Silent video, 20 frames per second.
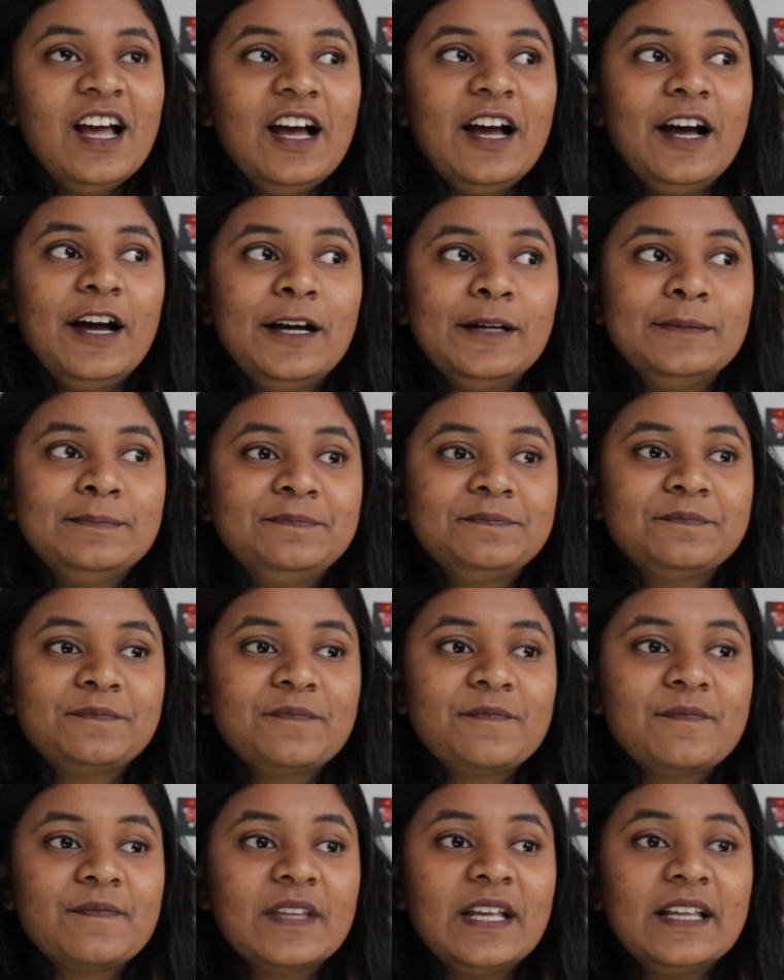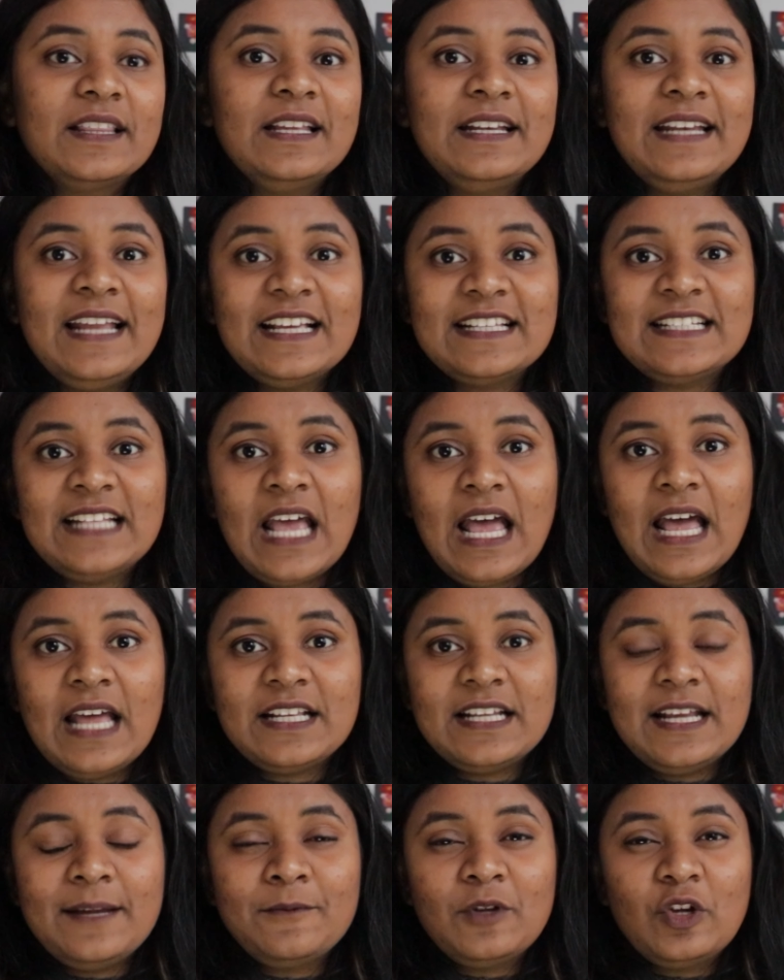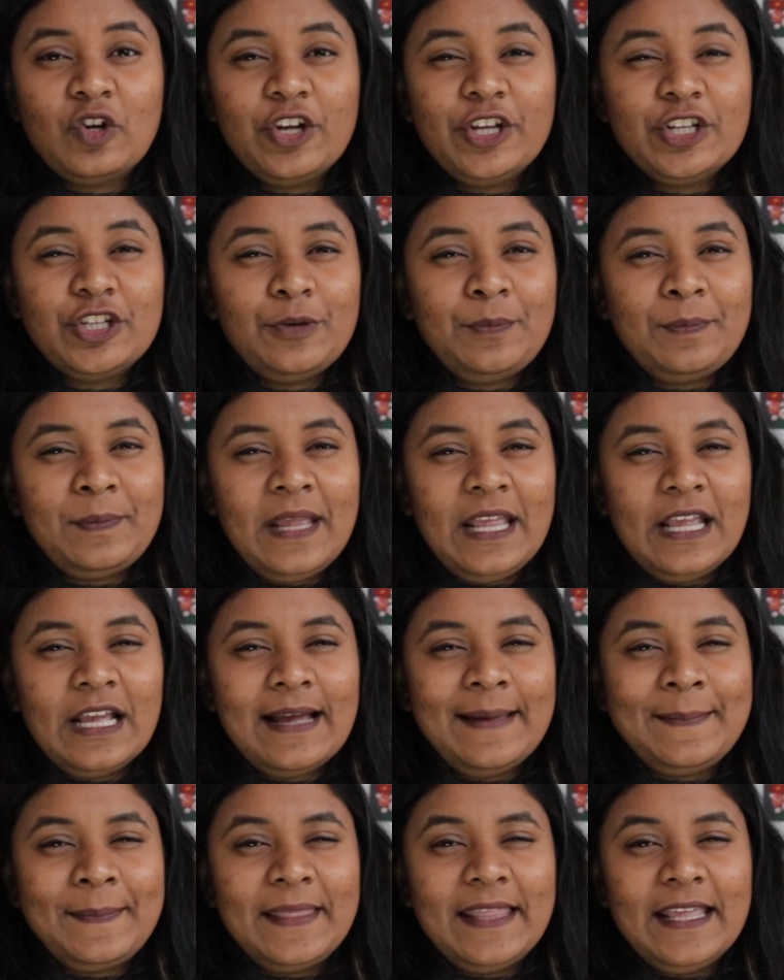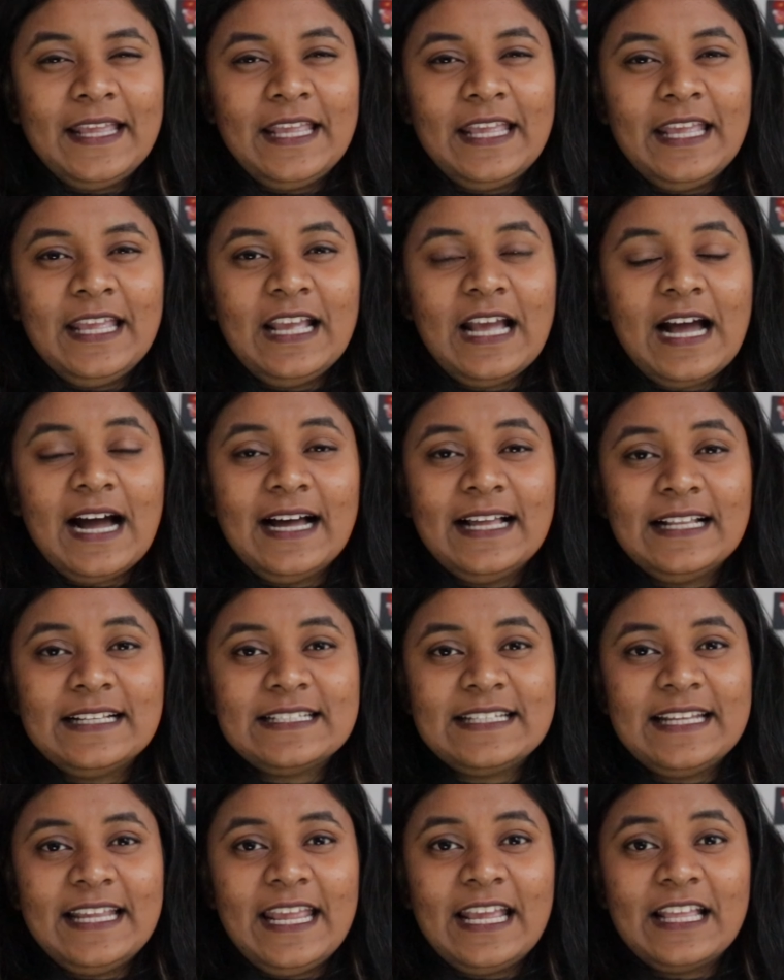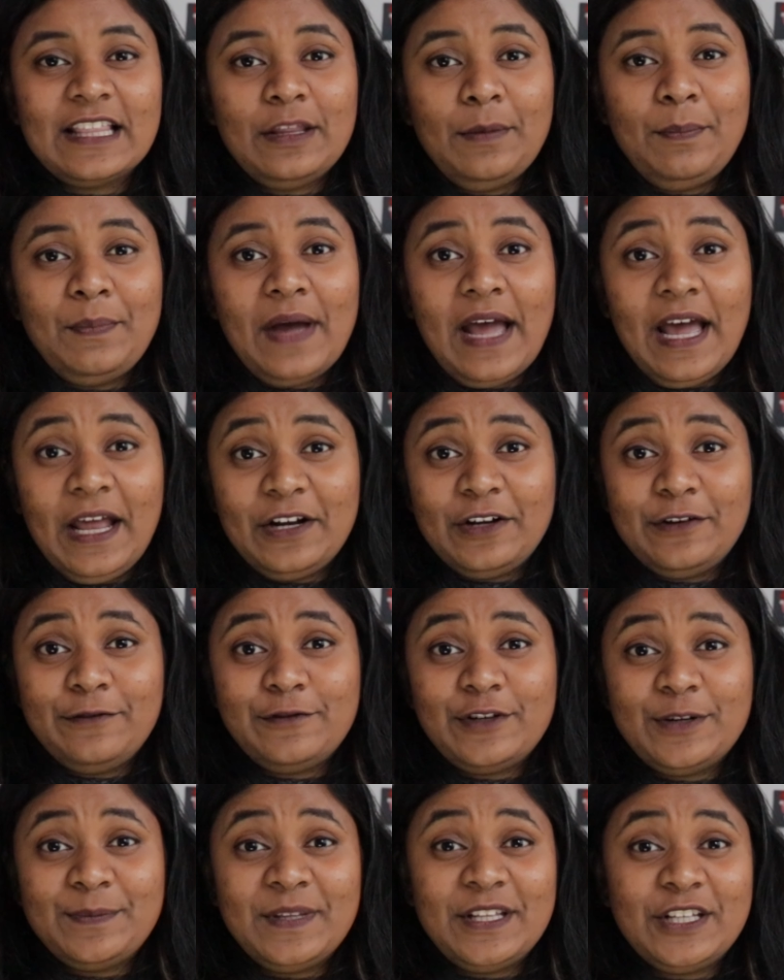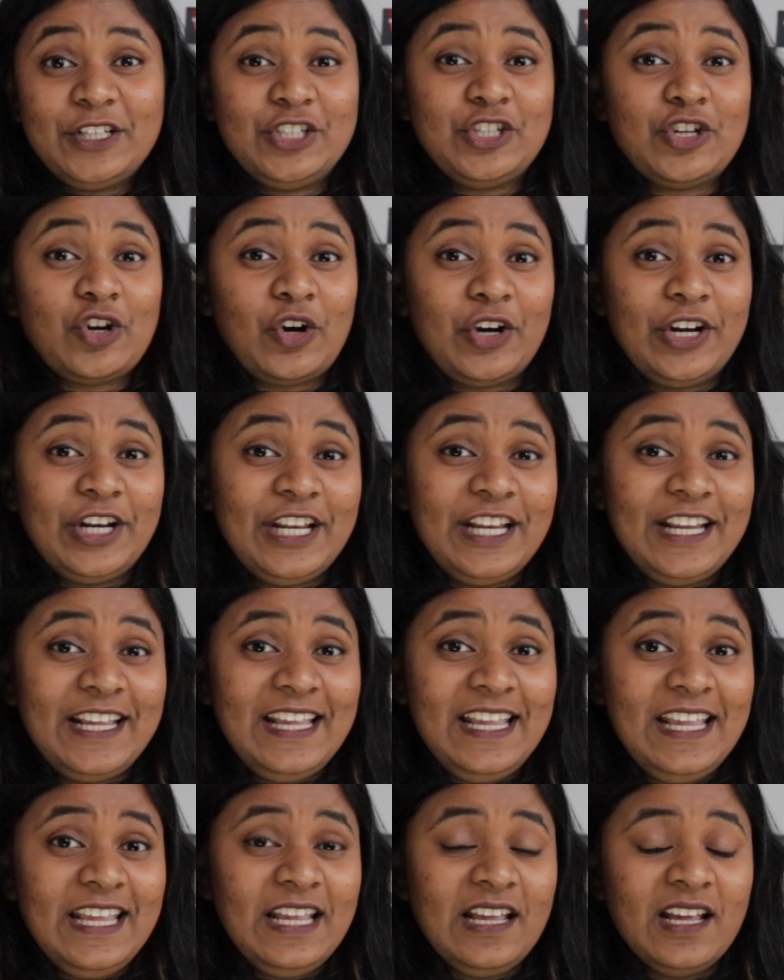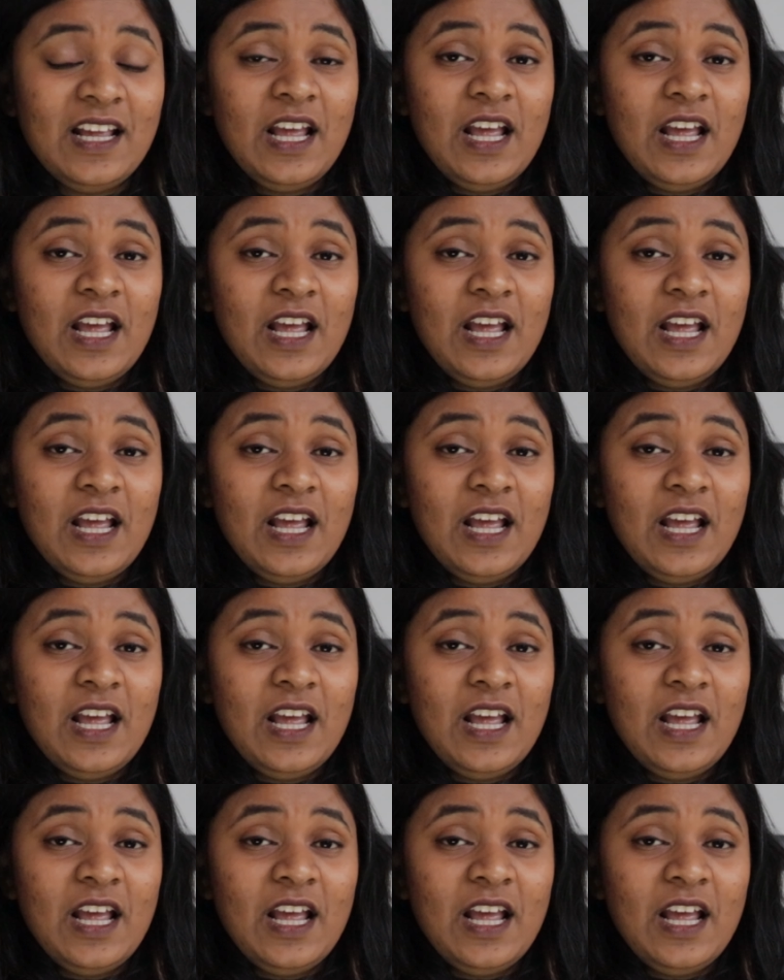The next hat I'm going to make, I'm thinking I'll take the pattern from the Darney,